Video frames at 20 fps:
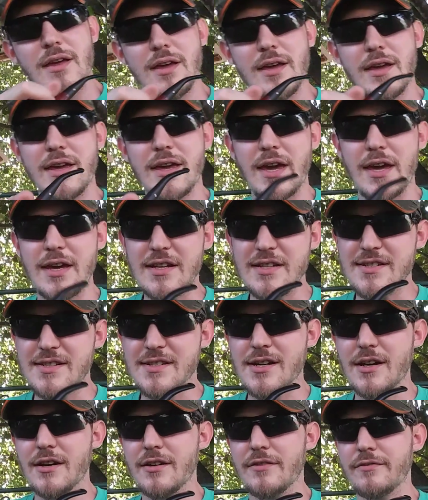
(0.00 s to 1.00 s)
Cane's
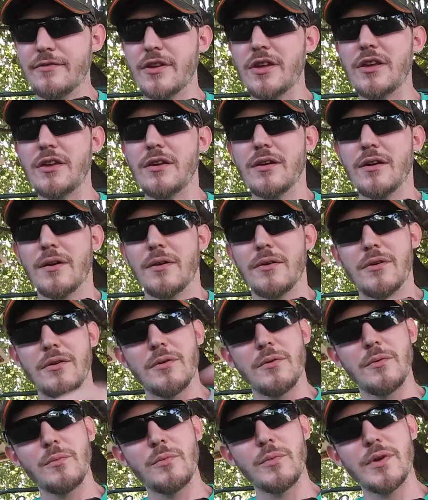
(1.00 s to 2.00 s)
coffee
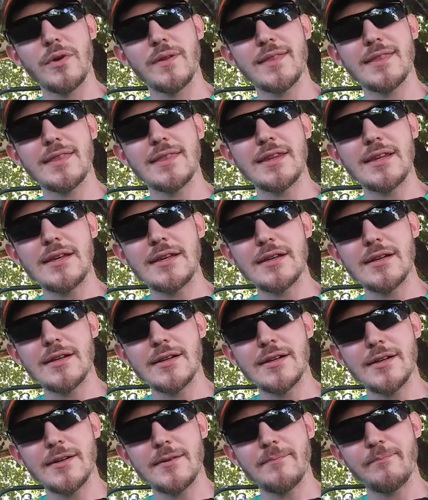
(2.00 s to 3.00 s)
with
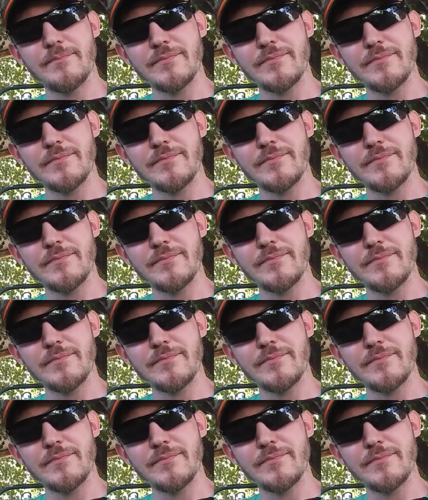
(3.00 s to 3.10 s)
the